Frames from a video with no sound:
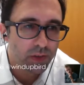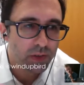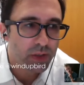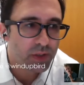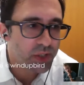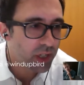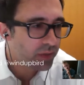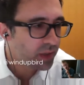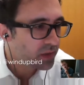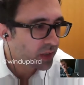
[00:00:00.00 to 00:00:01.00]
The other side of it
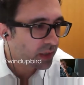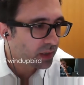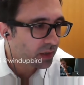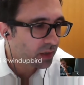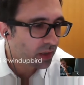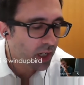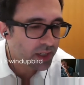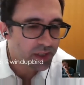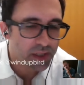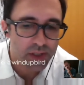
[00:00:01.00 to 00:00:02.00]
is like IT
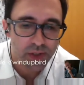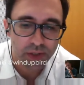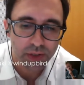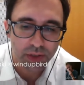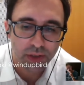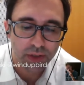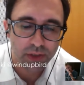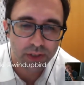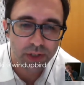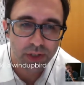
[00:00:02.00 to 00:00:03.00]
needs to
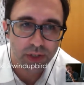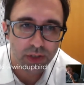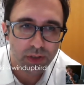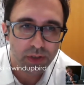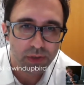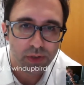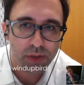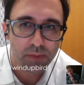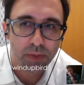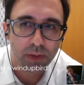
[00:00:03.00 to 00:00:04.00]
encourage users to
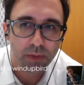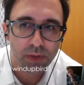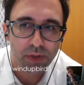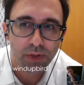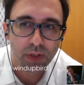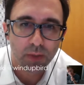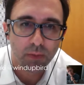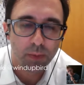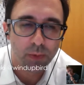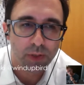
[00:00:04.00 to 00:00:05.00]
be able to come
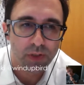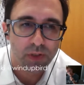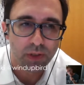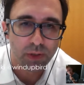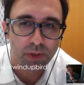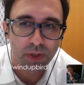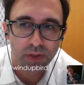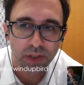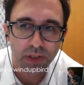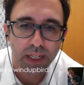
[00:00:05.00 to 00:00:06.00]
up with solutions
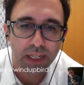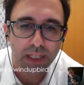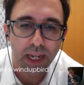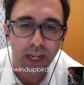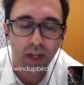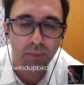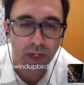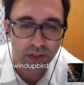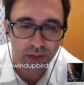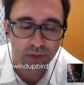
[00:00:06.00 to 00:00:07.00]
that they can
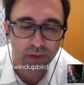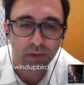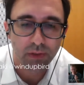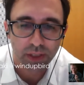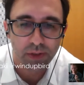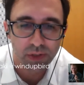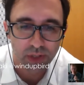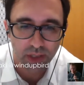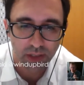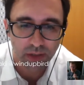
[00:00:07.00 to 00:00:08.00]
manage on their own, like you're
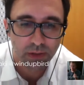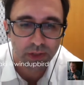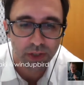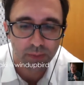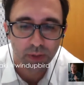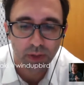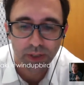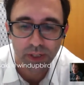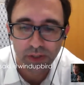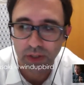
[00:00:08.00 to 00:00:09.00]
saying, encouraging
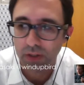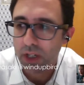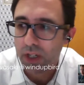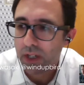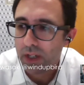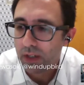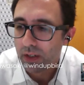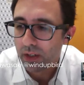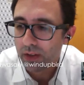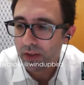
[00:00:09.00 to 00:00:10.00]
BYOD. So
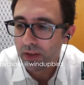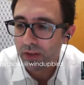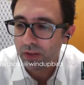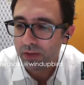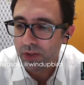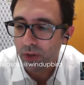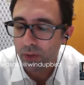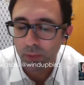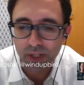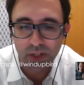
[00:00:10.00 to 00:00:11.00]
there's no
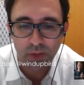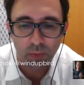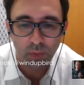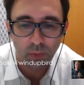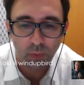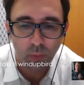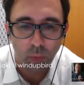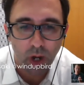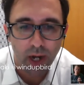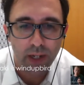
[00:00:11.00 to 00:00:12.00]
reason
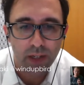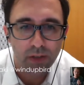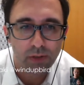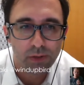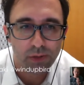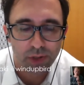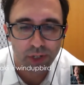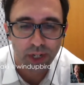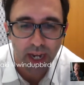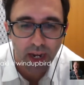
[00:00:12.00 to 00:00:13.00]
why users should
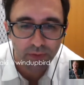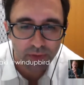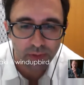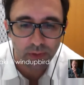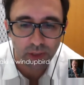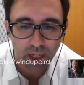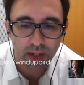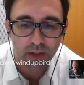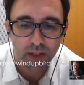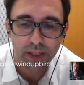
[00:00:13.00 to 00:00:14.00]
have to rely
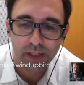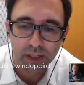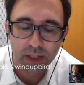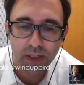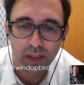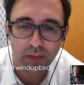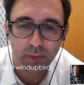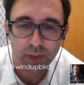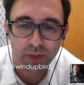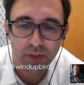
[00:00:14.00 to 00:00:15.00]
on IT. We
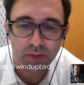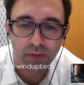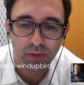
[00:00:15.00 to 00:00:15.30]
should